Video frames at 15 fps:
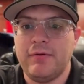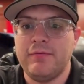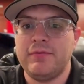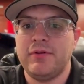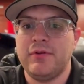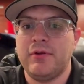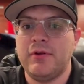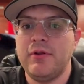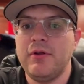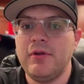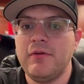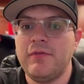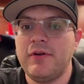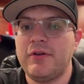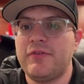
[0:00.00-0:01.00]
Float on
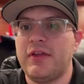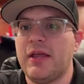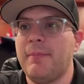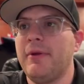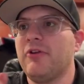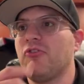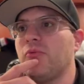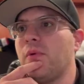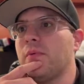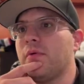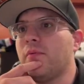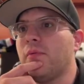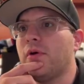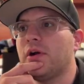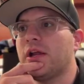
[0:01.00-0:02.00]
over, take a picture of what we're
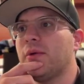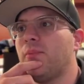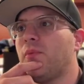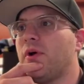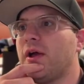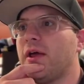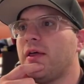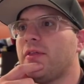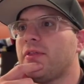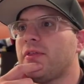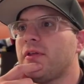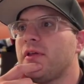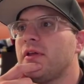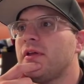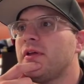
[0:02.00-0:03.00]
working with.
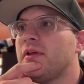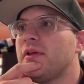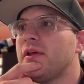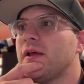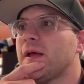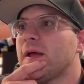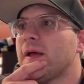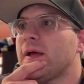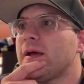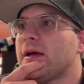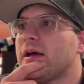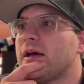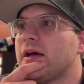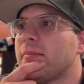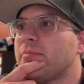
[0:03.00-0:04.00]

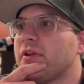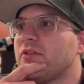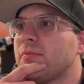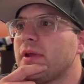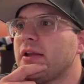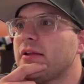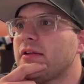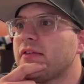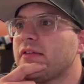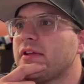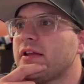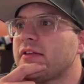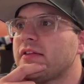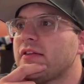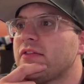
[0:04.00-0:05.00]
Please manually
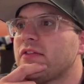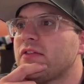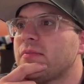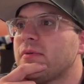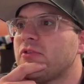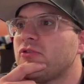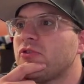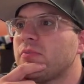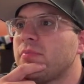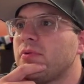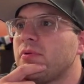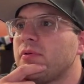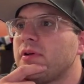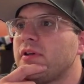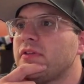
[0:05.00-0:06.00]
select this as measure
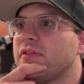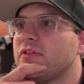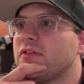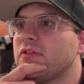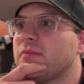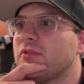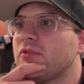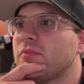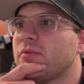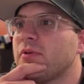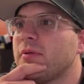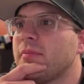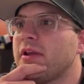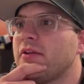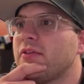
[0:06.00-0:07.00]
point. This is measure
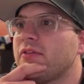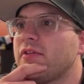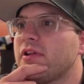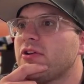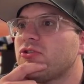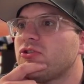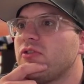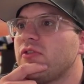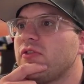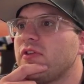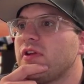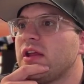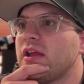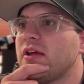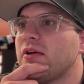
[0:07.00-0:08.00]
point manual selections
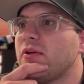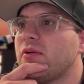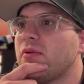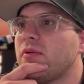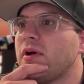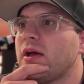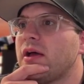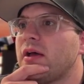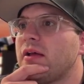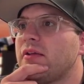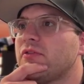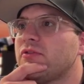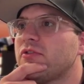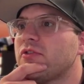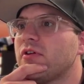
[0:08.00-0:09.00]
now.
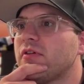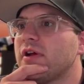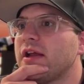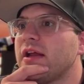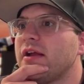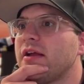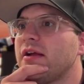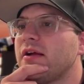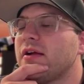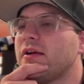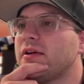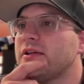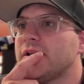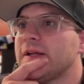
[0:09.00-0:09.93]
Let's just go right here.